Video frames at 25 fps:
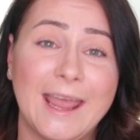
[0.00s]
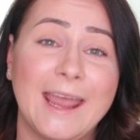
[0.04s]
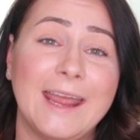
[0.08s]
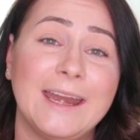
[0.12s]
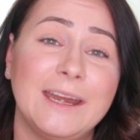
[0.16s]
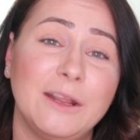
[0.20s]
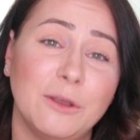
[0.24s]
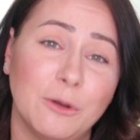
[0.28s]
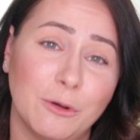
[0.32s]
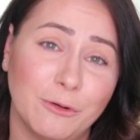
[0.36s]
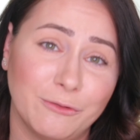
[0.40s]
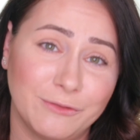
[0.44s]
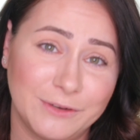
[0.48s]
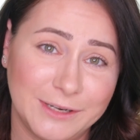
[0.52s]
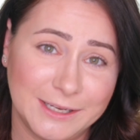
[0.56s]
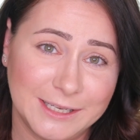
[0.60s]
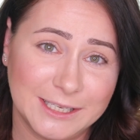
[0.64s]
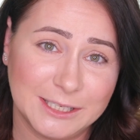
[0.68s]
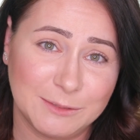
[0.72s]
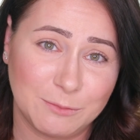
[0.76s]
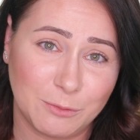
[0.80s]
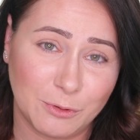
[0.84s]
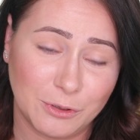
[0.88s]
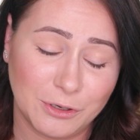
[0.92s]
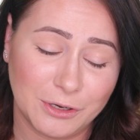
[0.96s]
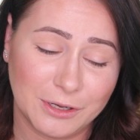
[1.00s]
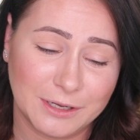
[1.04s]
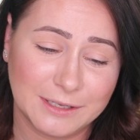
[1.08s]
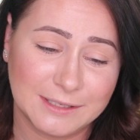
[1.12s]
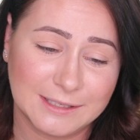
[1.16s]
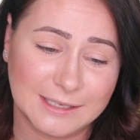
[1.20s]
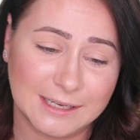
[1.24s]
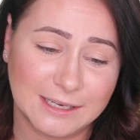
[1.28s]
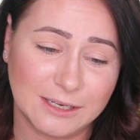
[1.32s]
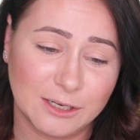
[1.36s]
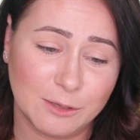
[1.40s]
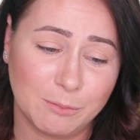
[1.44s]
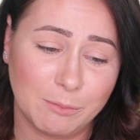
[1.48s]
any of these products
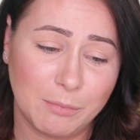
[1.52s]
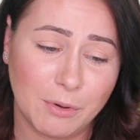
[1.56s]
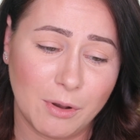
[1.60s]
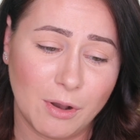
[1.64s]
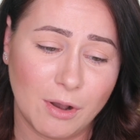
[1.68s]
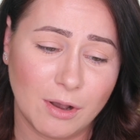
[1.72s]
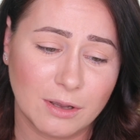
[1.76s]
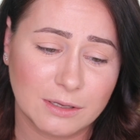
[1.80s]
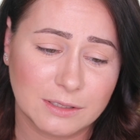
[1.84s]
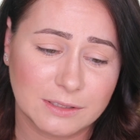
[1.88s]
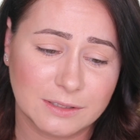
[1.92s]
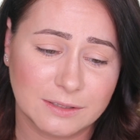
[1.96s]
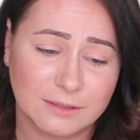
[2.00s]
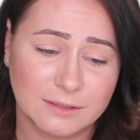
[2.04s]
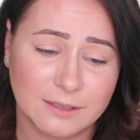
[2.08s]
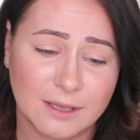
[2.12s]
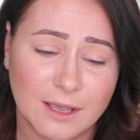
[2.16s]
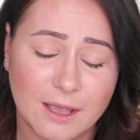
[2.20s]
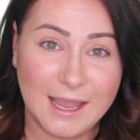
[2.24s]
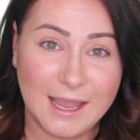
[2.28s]
in the past,